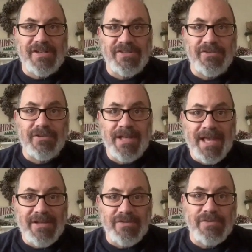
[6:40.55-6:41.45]
Certainly
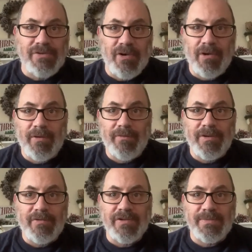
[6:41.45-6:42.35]
angels are all over the
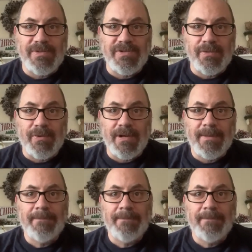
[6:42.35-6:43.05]
Christmas story.